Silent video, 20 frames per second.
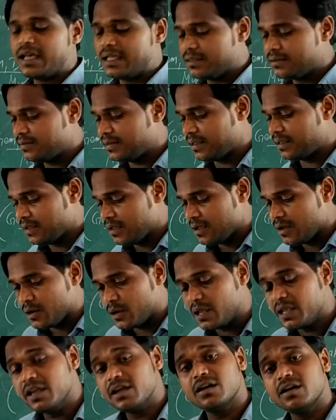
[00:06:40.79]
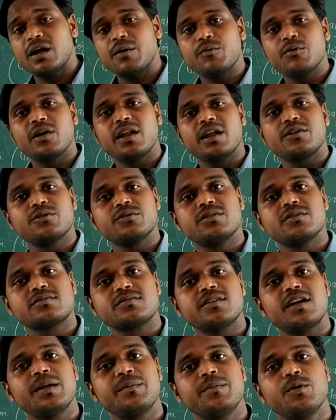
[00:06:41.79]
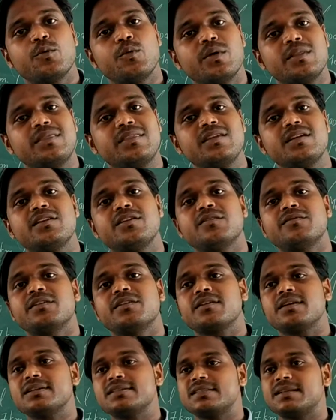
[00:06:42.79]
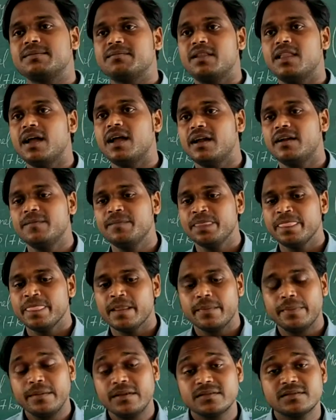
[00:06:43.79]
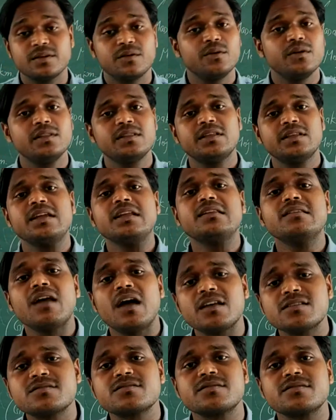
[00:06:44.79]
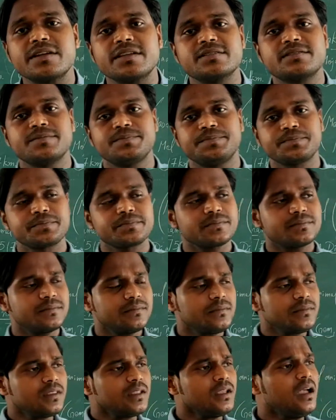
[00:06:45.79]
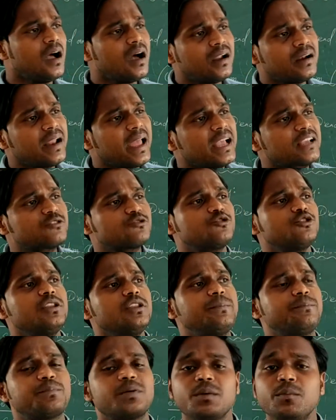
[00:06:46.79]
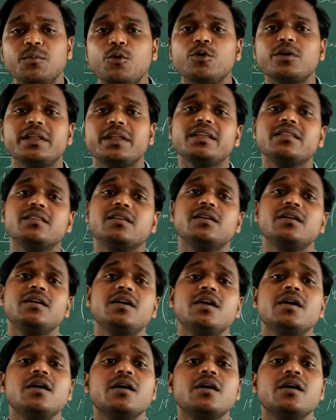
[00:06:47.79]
And see, here I would like to describe you one theory of the concept, that this all the industries are actually promoting the